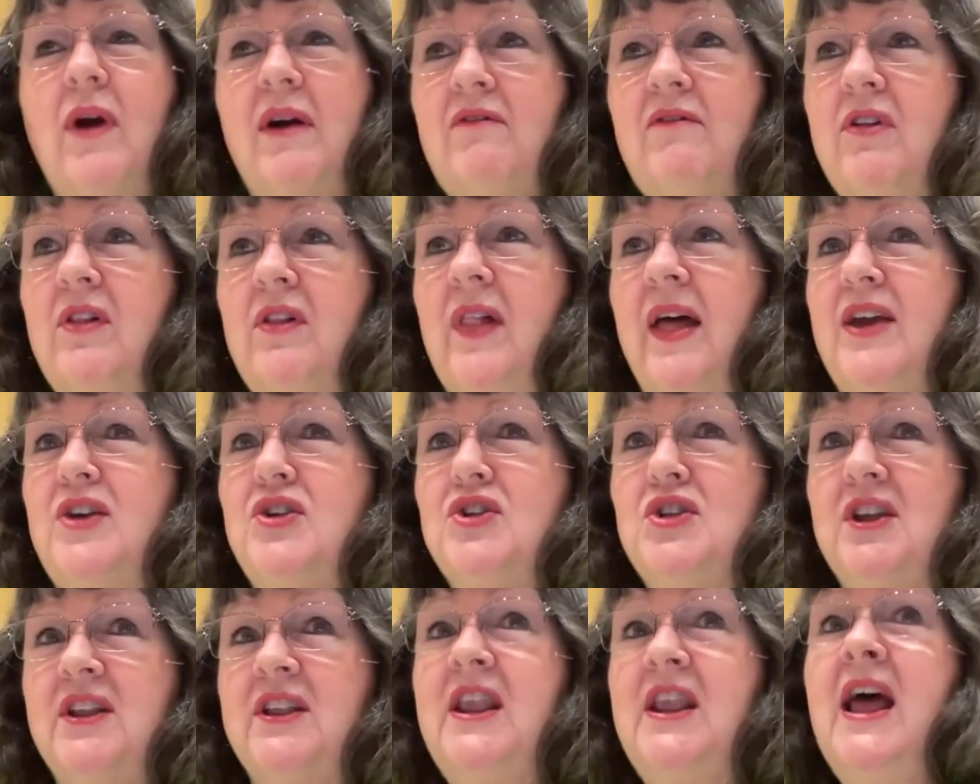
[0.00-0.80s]

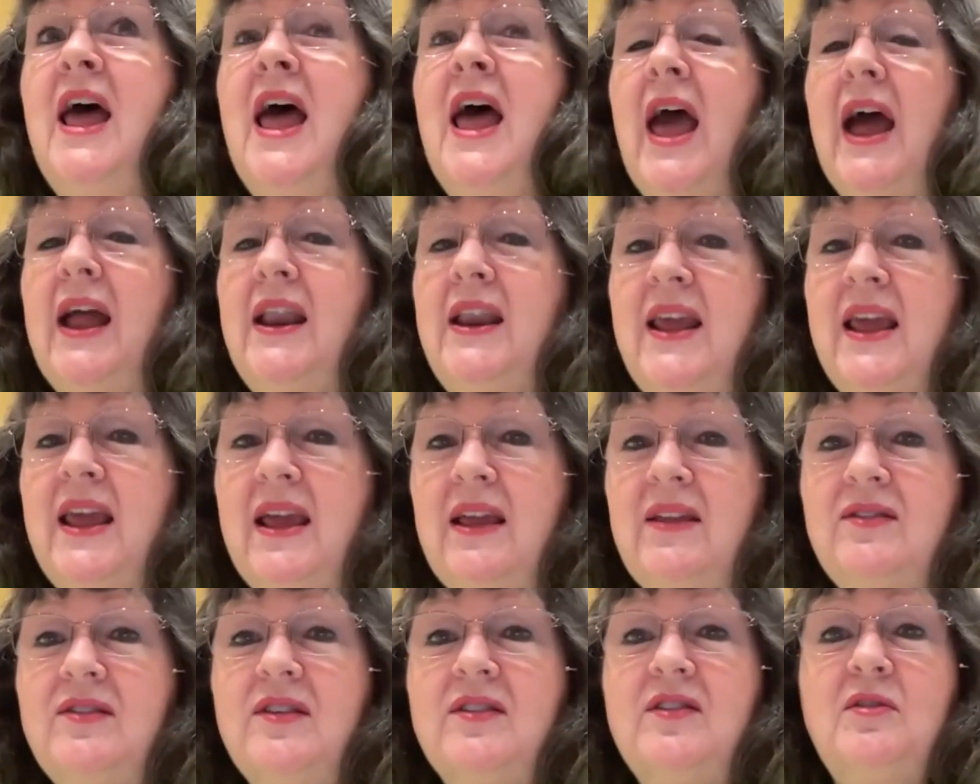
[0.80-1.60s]
Revelation and
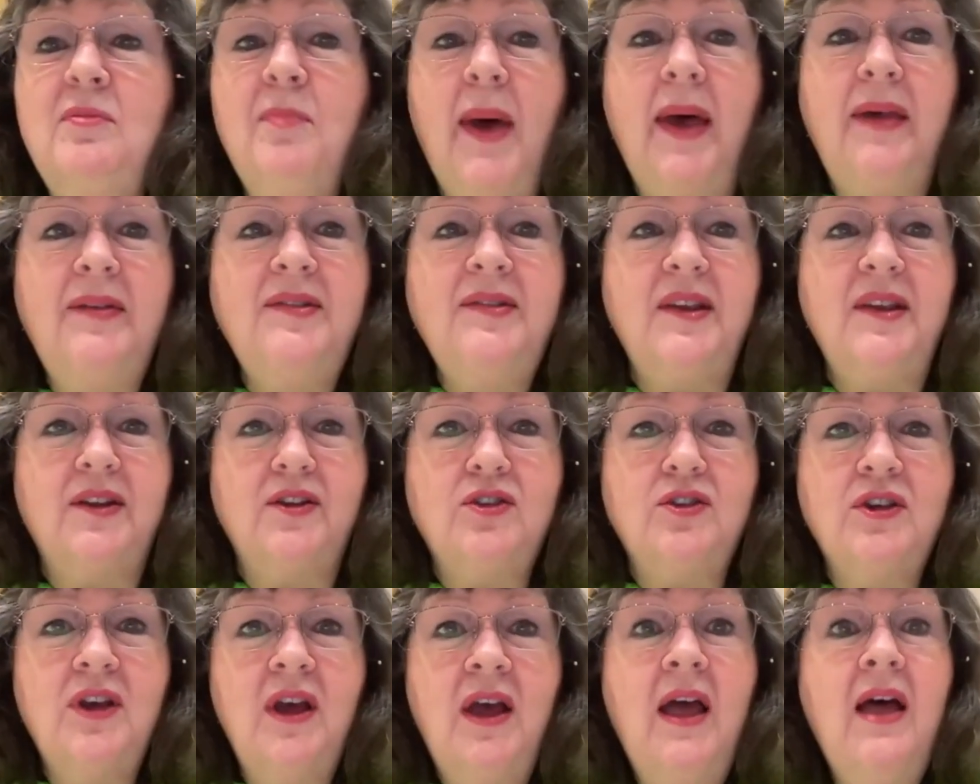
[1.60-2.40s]
heeds its
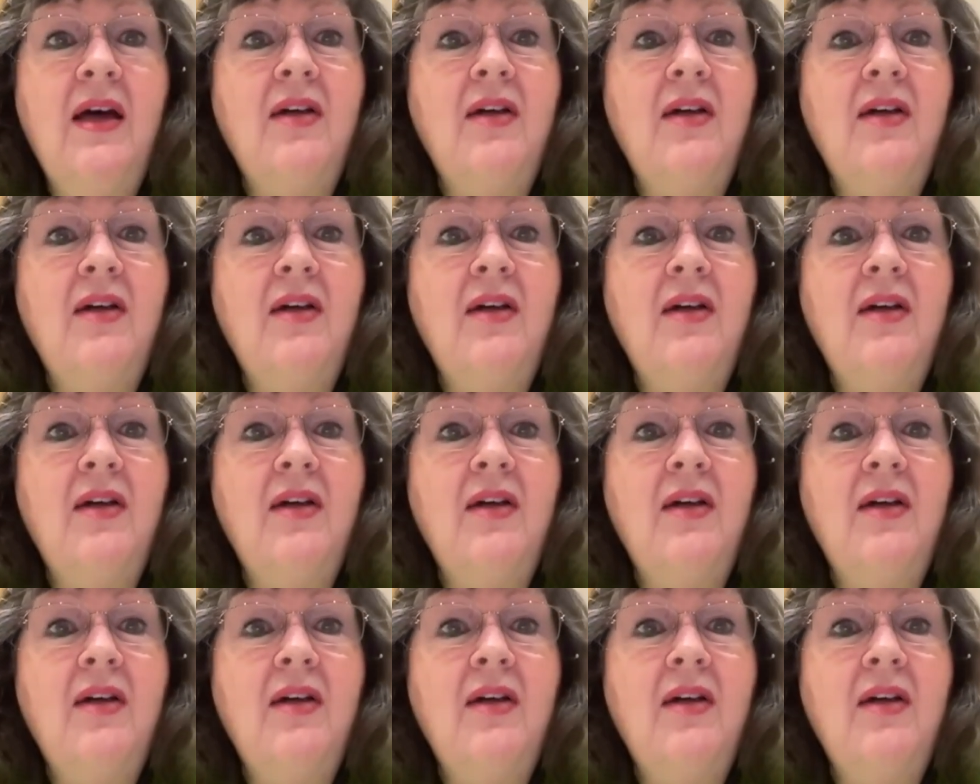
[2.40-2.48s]
message.